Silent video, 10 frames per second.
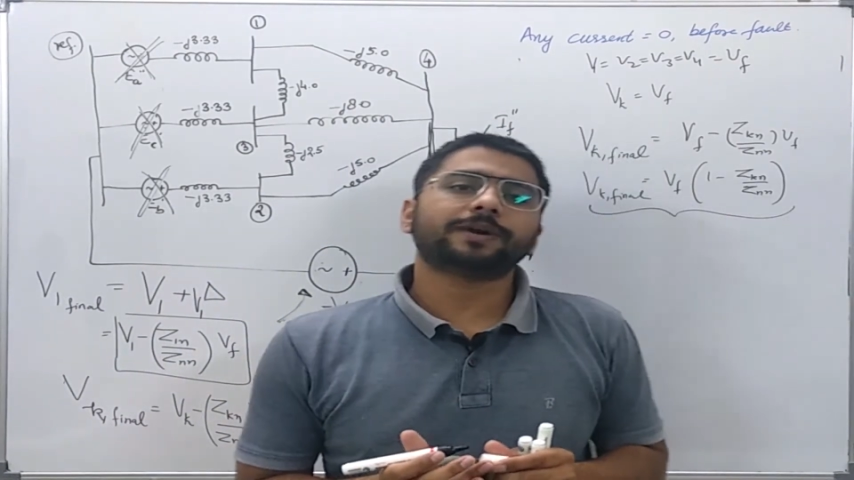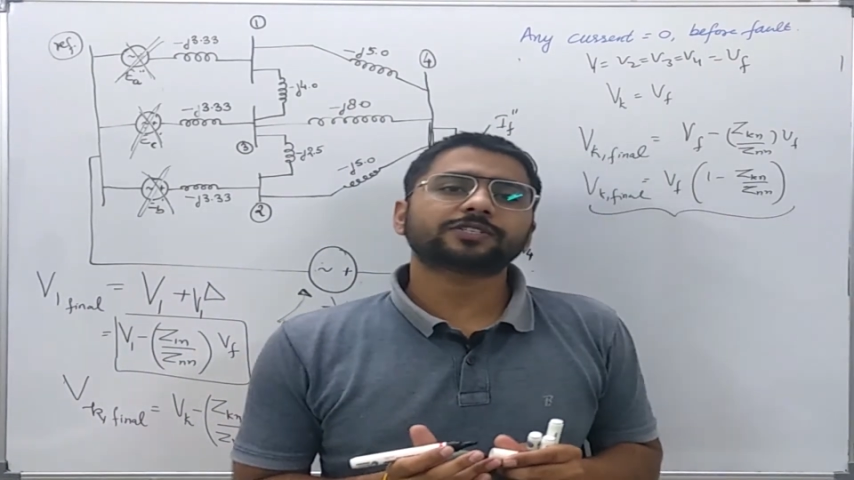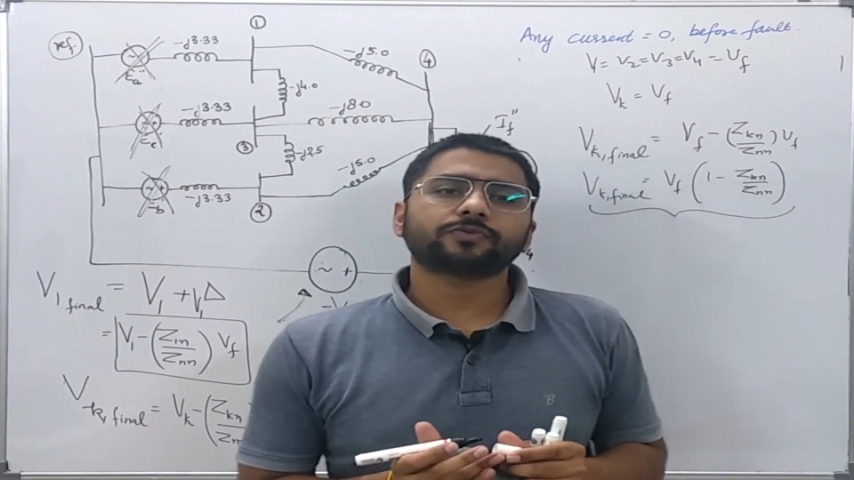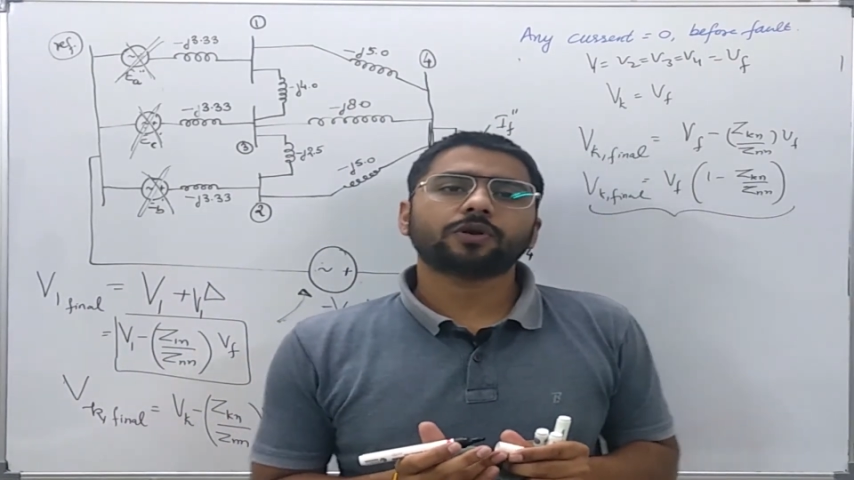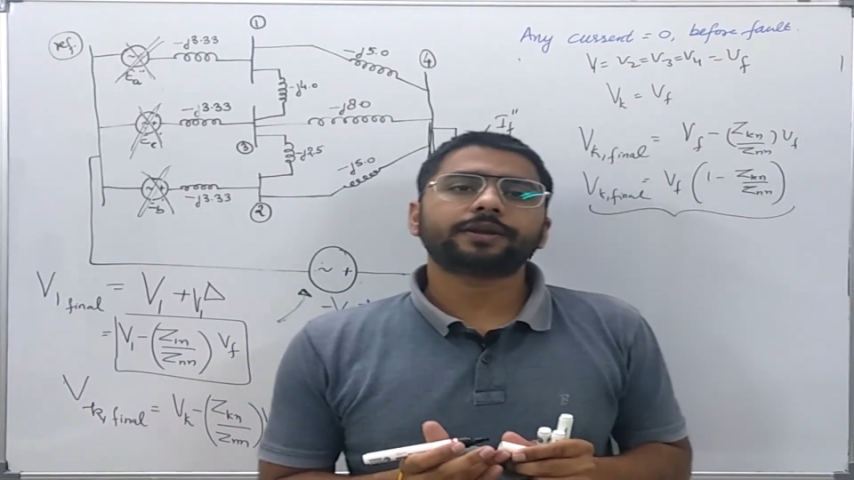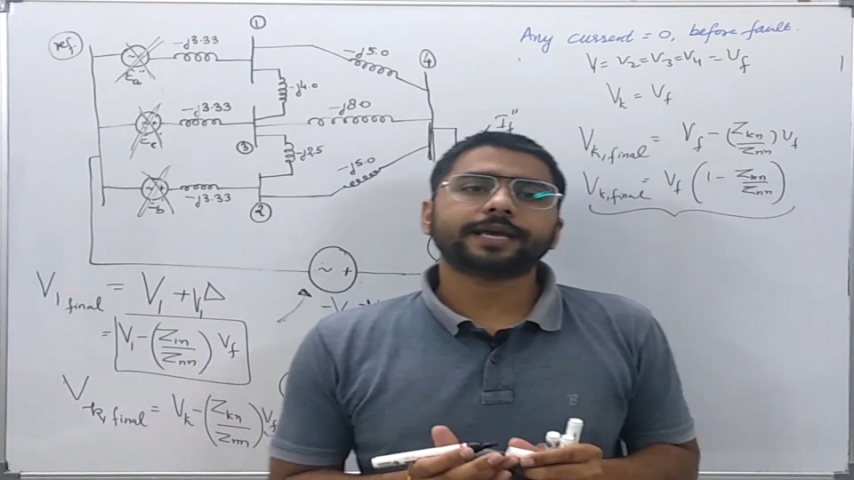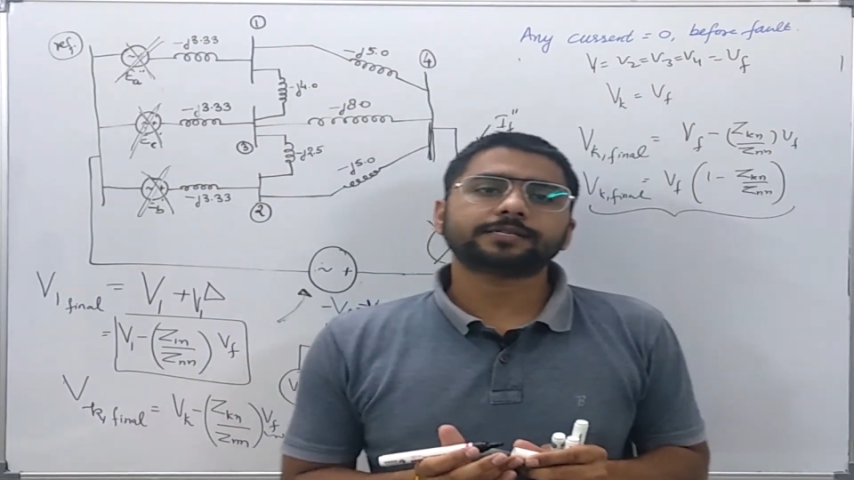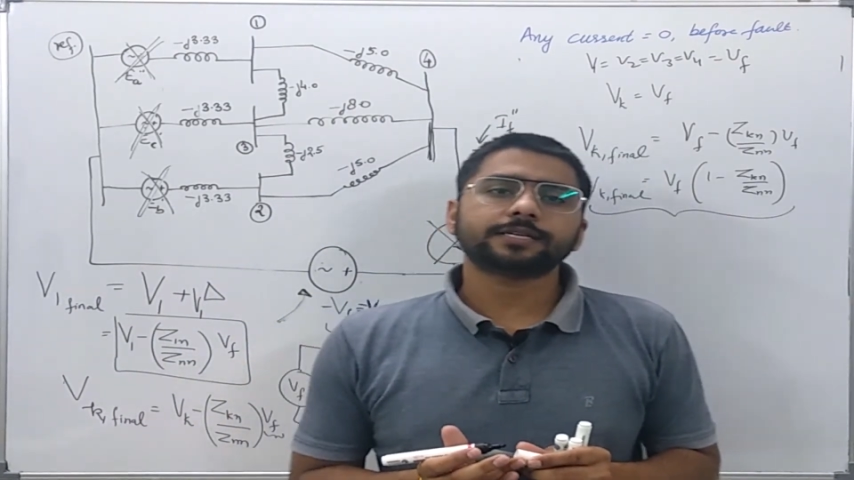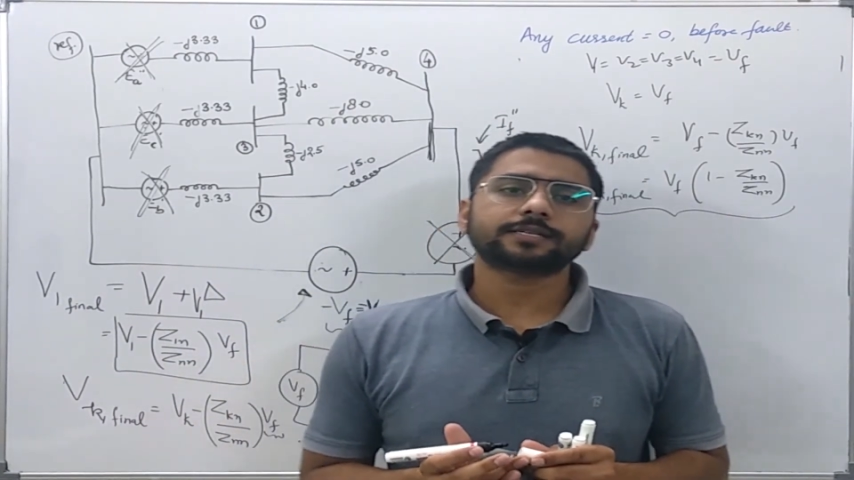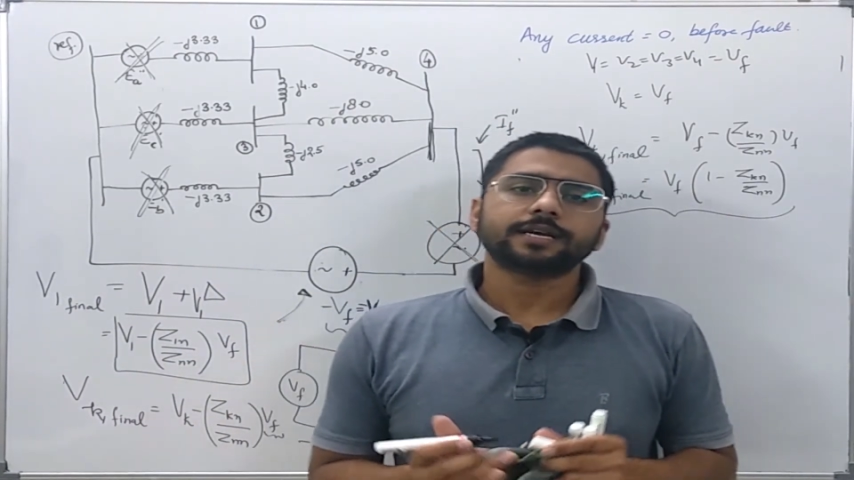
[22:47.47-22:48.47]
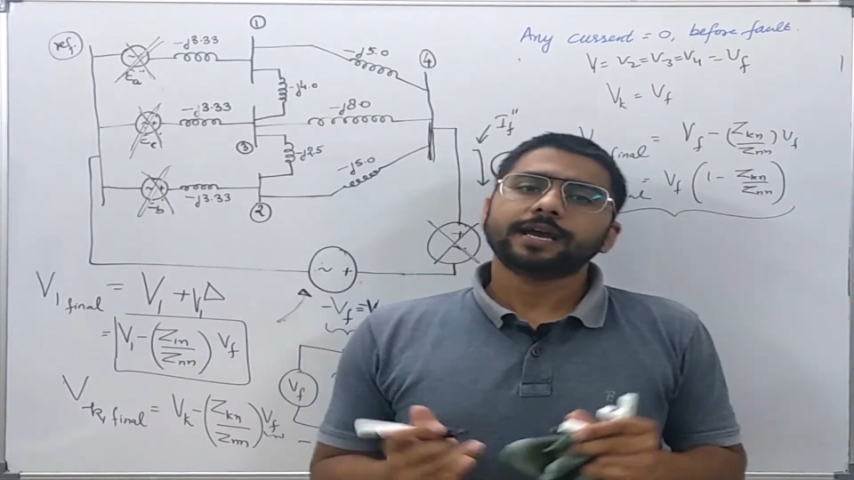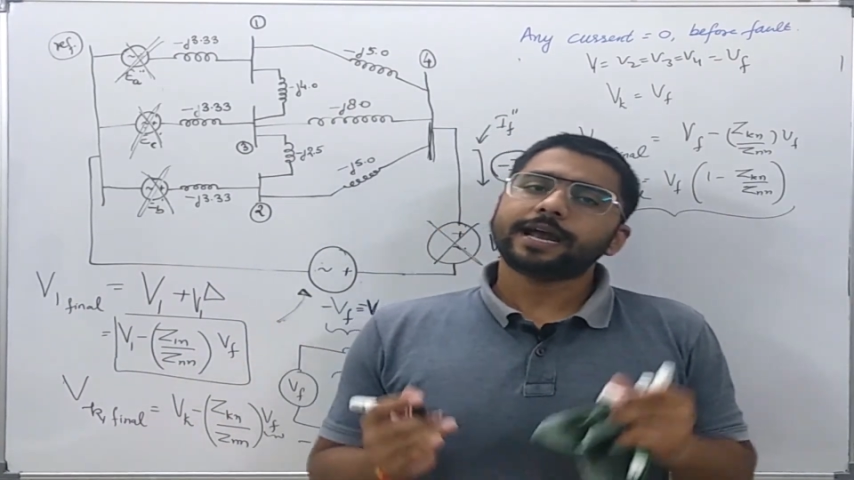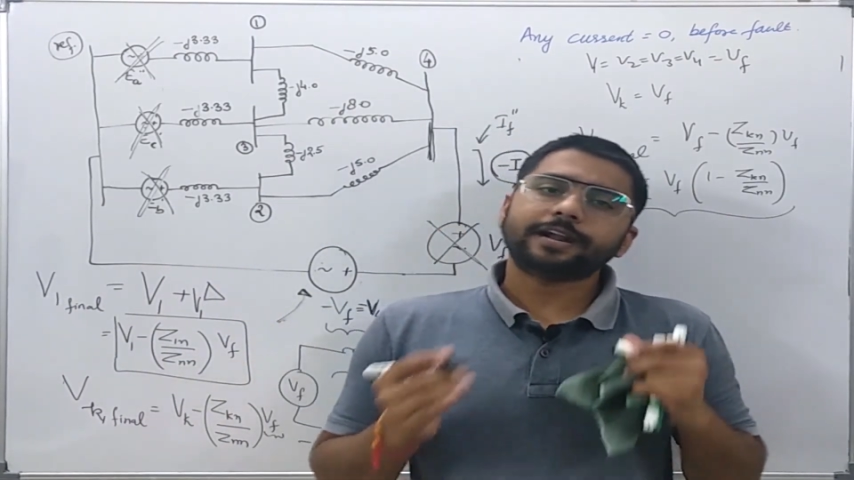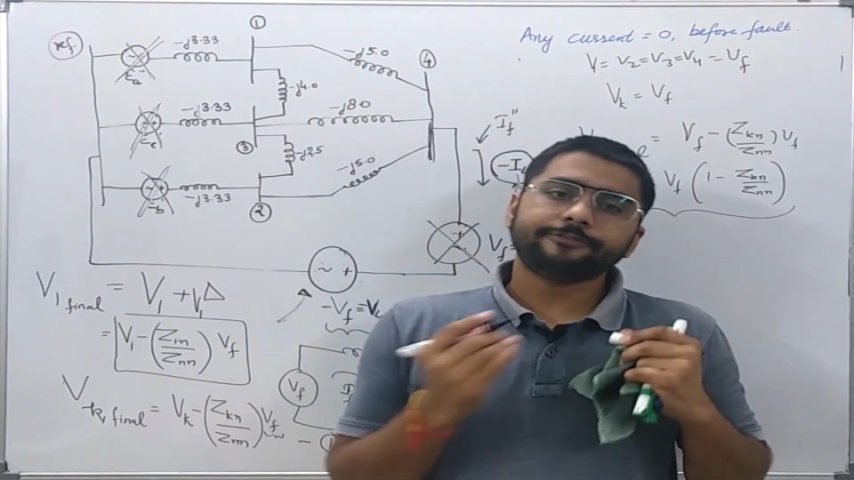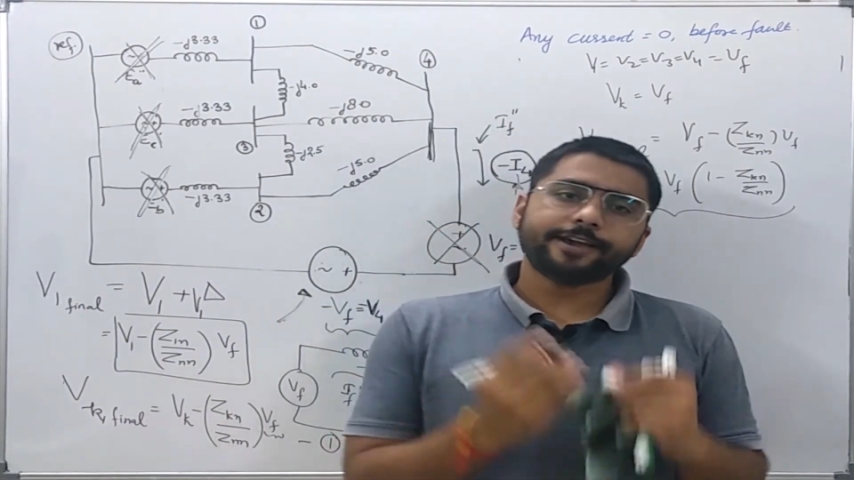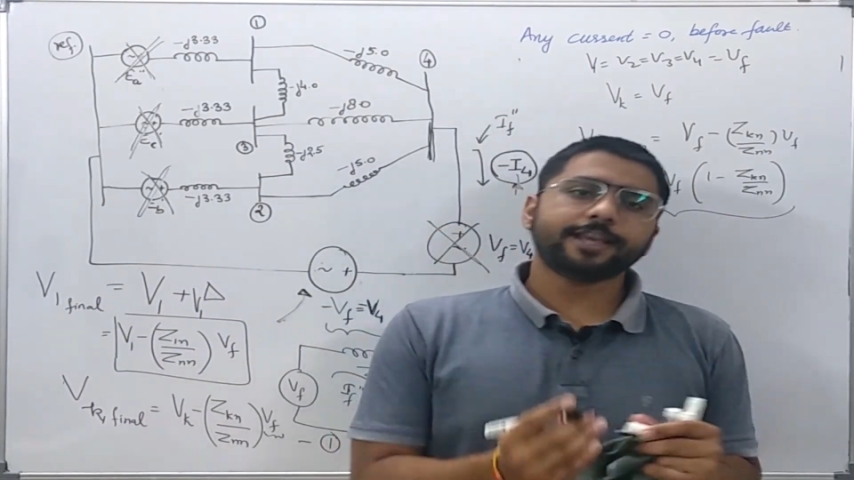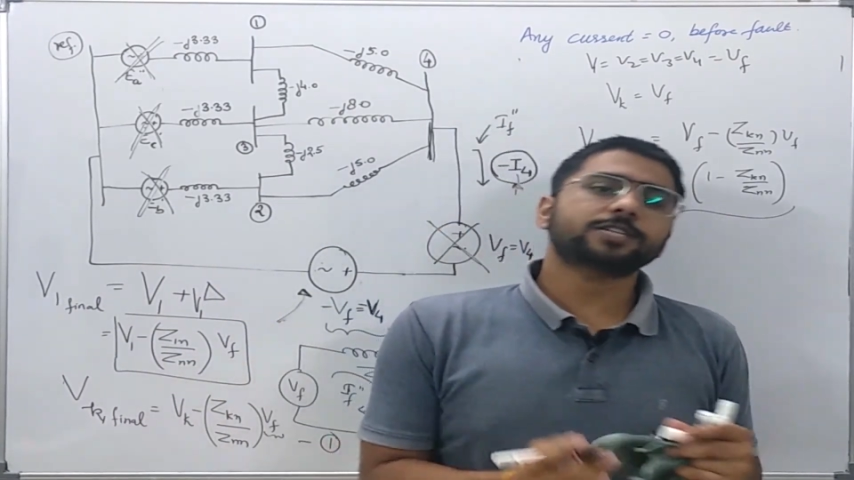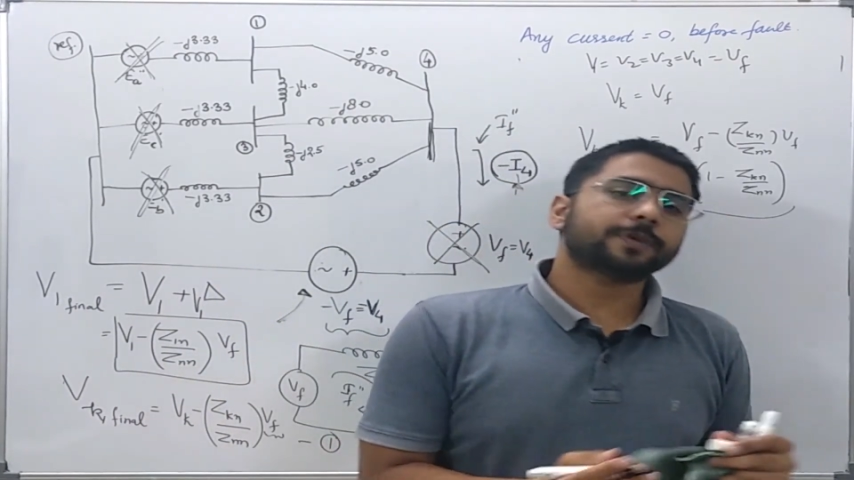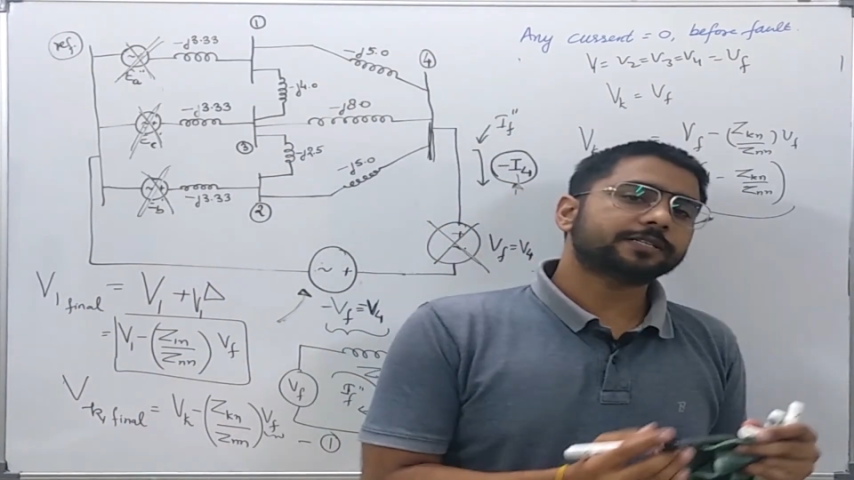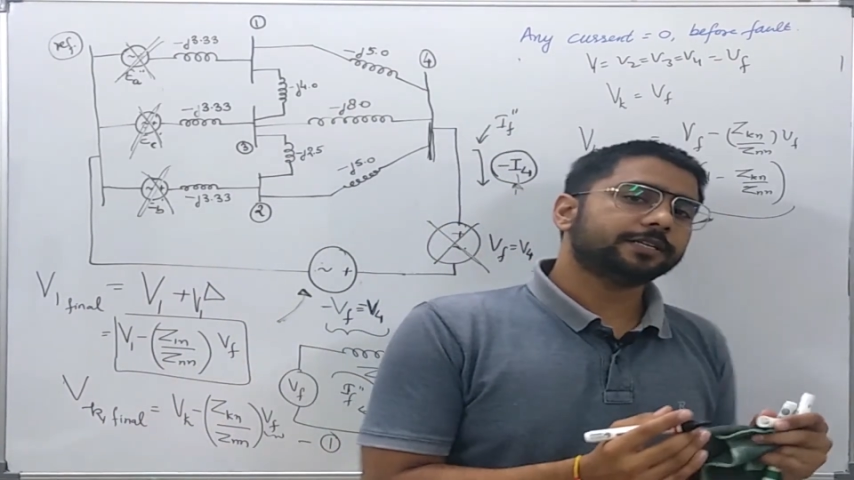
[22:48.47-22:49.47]
bus voltages at various
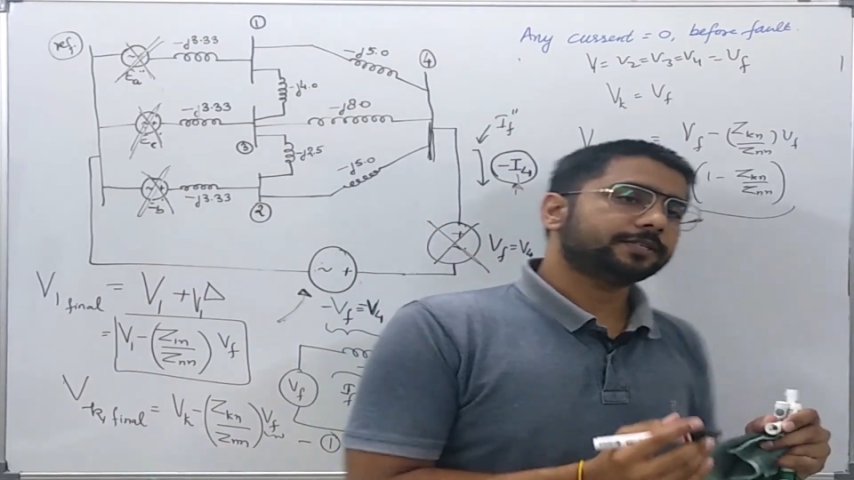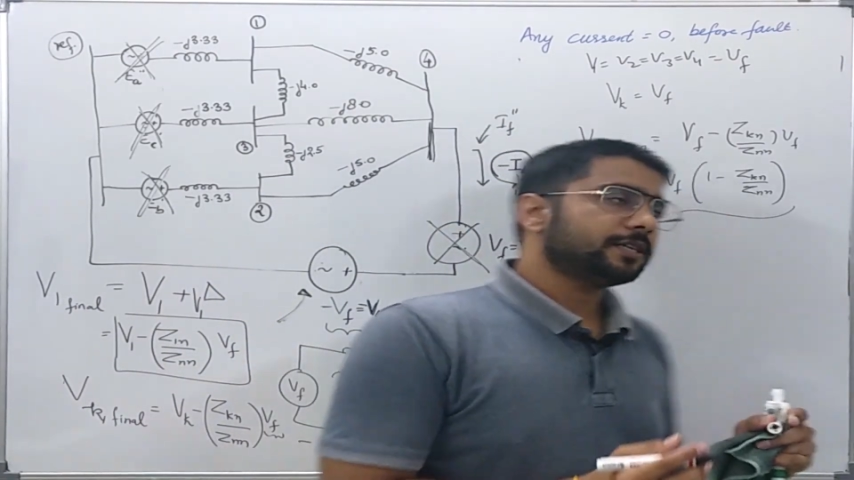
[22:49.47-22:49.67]
buses.